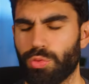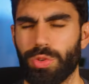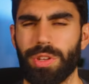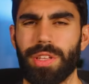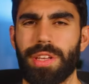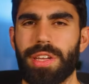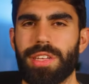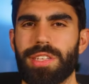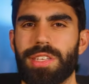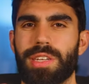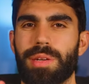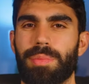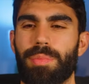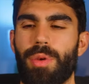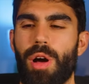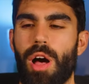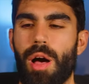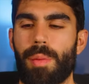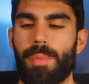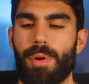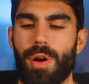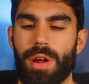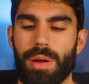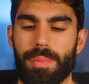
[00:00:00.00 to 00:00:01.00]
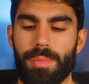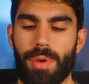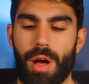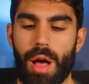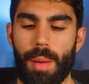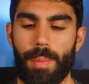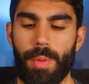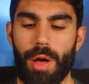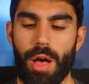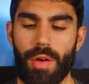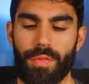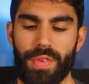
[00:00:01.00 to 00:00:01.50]
really easy to pop on and
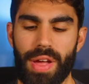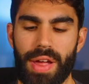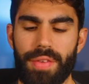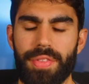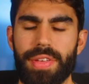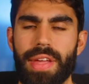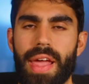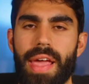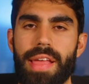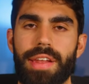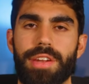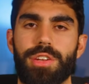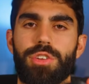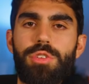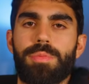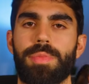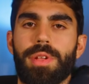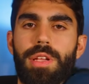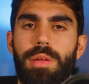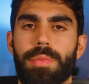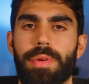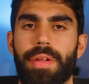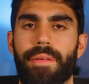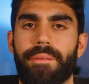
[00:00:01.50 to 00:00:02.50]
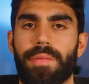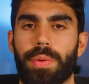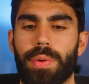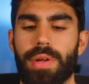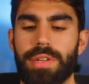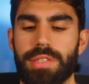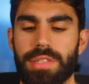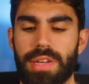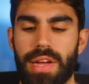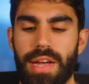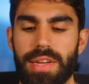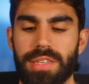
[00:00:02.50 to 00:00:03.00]
pop off. I have the 82 millimeter
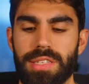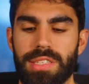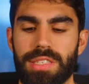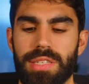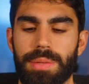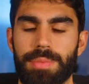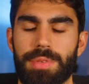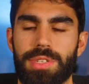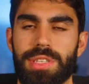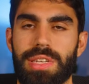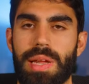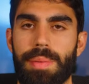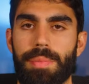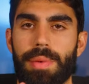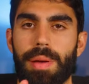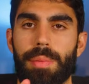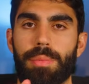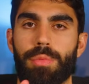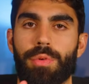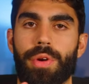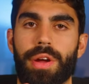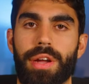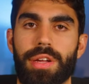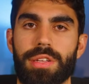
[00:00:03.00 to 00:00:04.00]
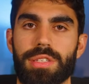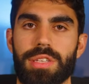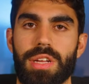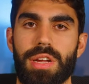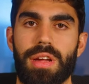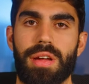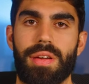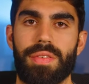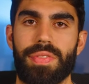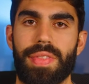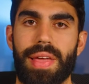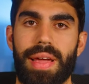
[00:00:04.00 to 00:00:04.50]
thread size and some step up rings
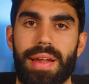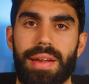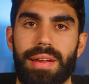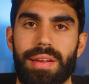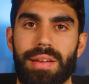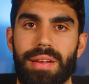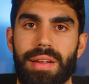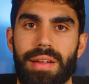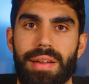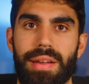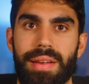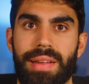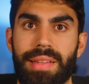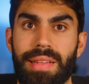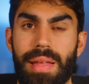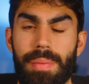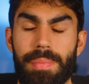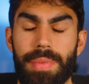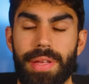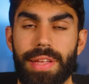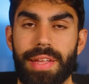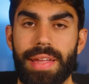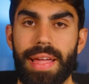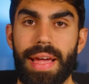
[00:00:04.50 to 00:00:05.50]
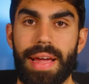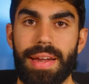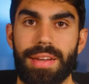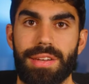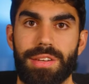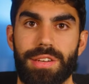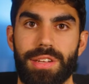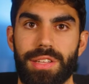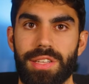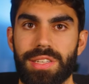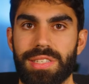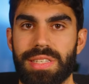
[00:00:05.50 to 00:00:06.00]
that let me
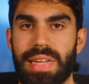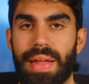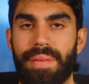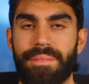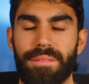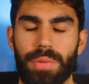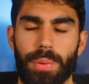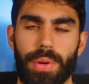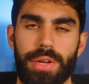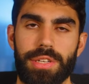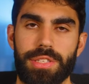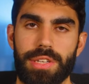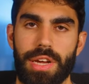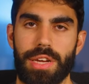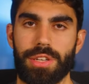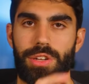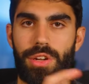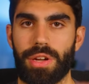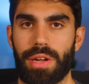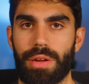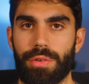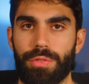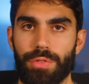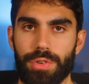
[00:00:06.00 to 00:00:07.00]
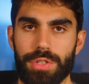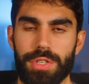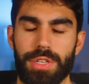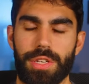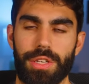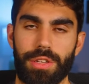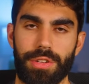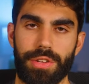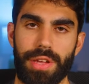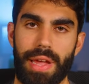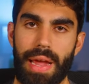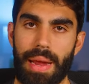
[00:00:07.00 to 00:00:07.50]
get to the same thread size on every
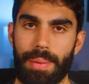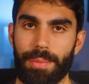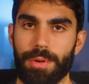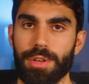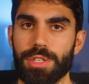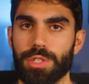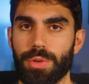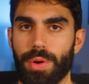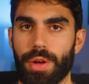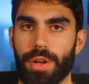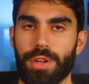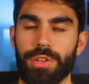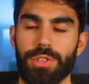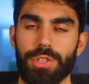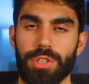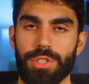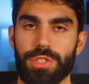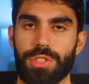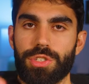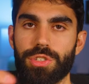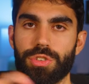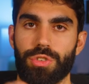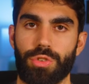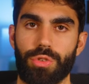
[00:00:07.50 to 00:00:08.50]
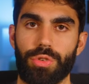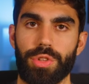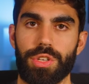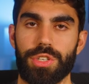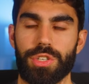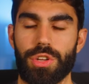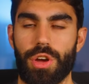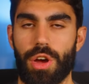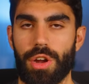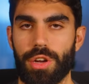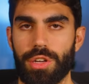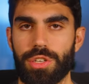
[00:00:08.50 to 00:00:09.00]
single camera so I can just screw
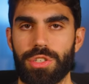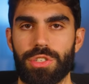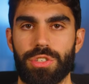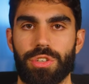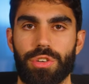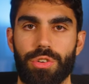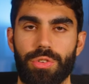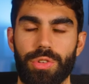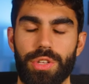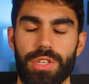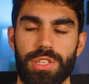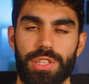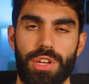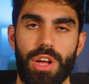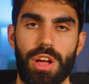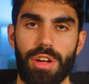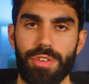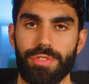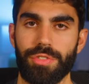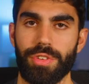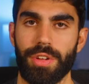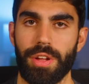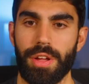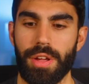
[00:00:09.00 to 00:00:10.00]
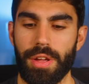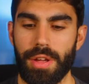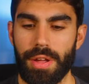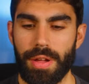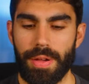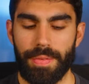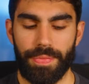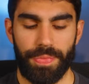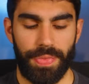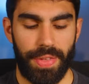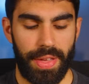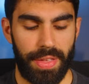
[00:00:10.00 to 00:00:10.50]
this on and screw this off.
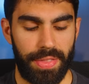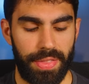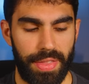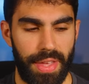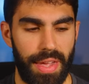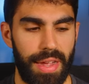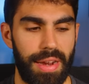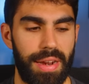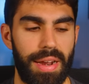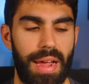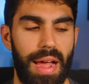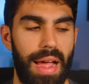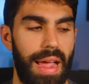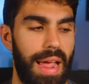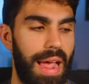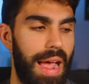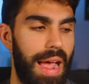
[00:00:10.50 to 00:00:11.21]
And then I